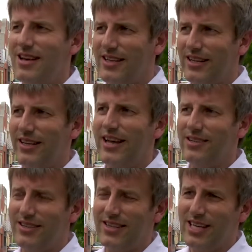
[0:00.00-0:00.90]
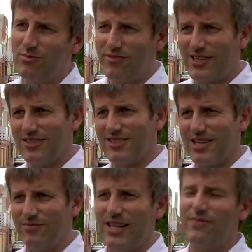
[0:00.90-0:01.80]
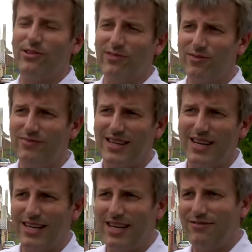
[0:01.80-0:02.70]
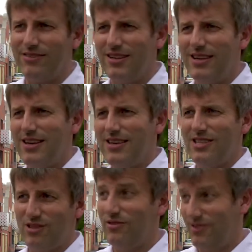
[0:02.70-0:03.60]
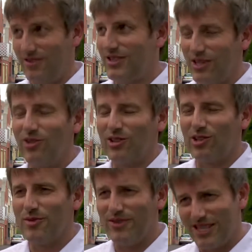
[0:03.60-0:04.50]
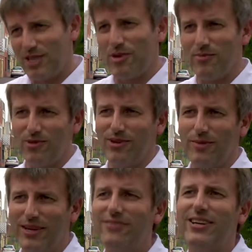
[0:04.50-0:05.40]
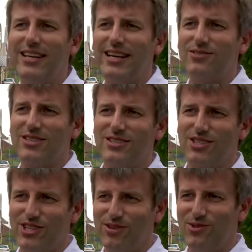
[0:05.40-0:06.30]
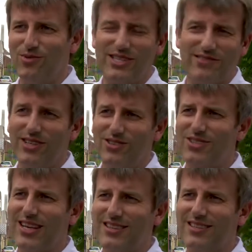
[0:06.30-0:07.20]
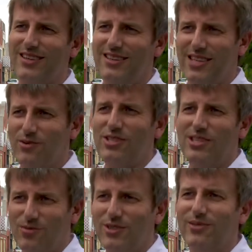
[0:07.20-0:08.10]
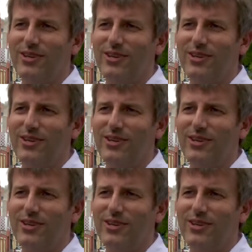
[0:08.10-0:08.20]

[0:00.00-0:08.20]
And then at the end of the day, the professional team left the room and left the local community, the people who were going to be living in the houses, to choose which of those 6 they wanted to work